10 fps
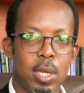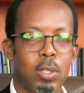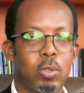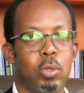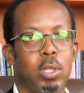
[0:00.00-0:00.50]
Yeah,
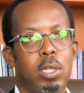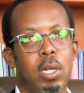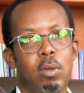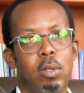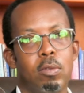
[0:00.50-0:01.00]

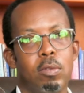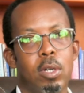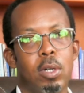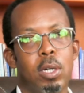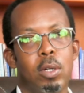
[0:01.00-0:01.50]
together with
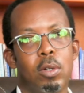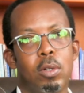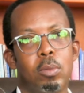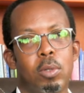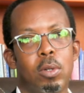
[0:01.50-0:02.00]

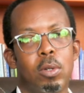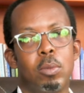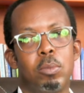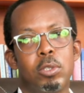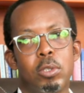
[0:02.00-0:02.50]
Economical
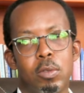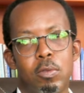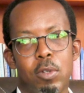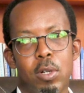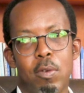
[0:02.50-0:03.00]
Commission
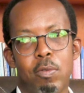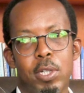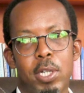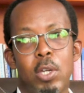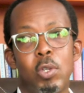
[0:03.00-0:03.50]
for
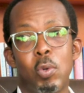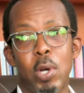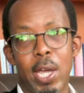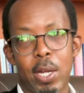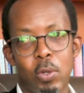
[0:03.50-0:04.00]
Africa,
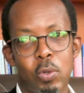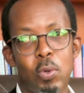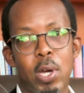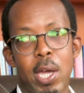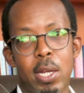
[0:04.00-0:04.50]

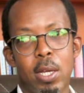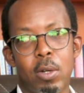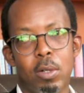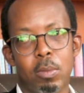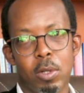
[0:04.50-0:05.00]
UN
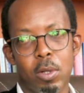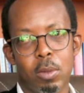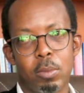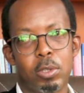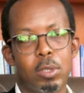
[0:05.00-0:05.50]
Economical
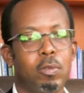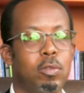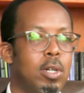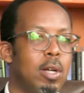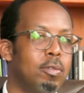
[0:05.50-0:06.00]
Commission
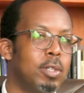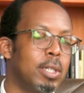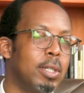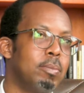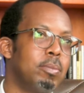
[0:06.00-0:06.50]
for
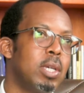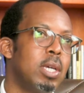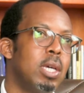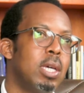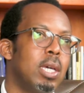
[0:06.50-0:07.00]
Africa.
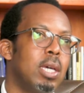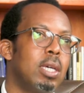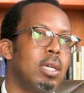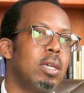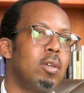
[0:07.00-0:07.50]

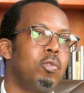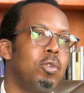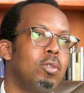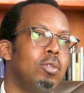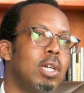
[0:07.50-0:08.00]
If
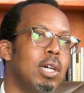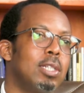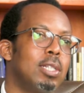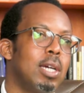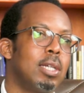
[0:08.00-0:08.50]
you look
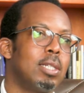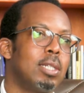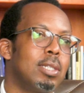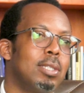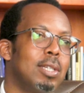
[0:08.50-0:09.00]
at
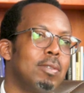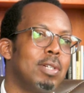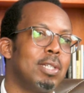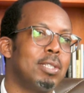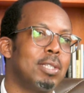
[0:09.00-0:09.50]

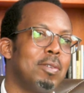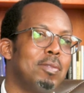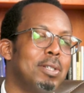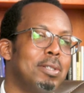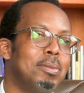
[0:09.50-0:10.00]

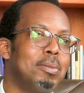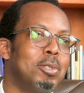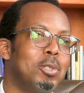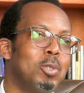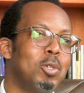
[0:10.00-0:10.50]
1977,
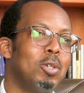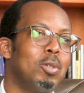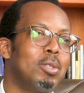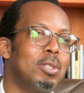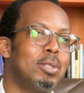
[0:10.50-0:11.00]
you
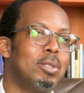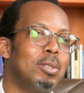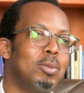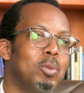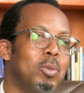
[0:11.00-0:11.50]
know
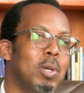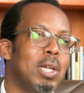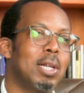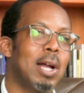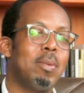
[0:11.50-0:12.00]
we
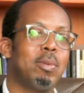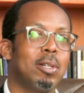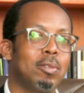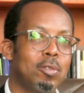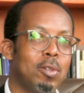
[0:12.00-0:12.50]
were
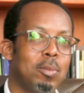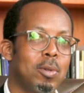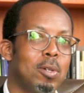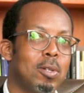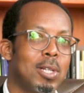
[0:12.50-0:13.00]
coming from
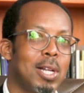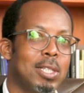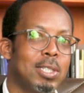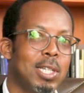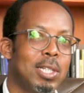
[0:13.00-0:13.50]

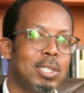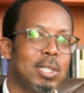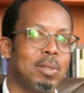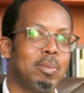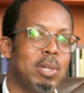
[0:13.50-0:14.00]

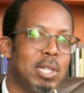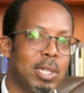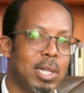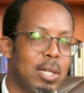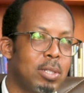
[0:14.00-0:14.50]
colonization,
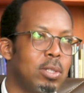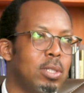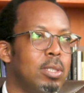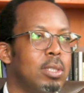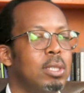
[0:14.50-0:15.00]
many
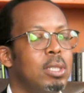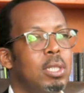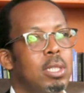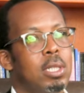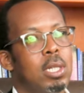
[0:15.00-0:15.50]
countries.
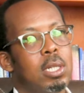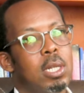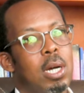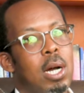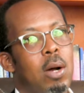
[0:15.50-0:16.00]
Then
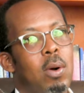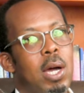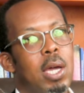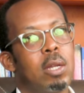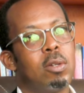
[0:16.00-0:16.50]
our
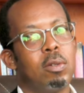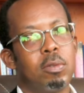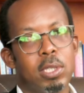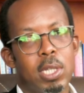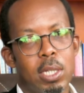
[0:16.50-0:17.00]
head
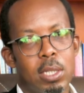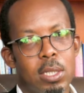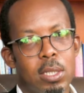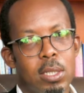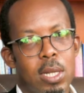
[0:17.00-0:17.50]
of
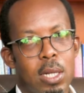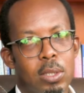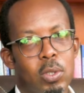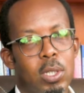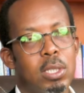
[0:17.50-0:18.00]
state
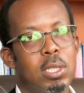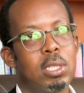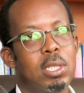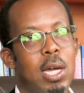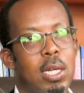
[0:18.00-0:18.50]
actually
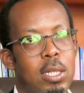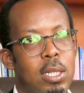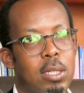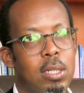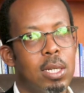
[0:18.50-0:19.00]

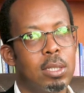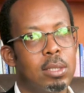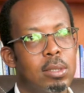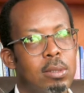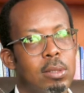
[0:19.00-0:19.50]
decided
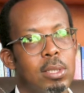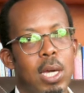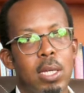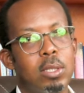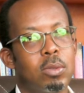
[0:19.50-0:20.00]
that,
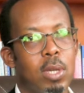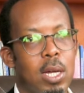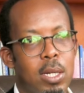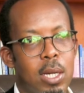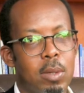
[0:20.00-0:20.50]
yes, we
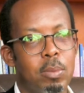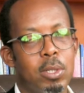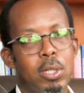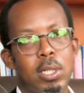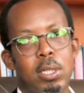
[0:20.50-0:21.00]
are
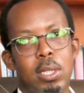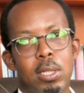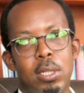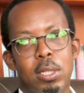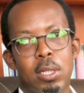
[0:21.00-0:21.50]

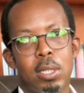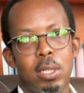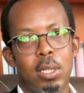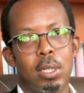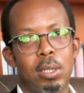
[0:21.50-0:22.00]
liberated
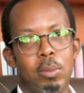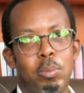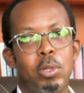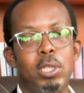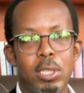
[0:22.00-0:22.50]

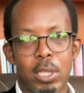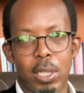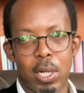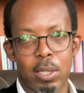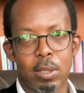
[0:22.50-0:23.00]

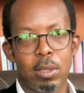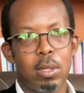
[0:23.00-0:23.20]
politically,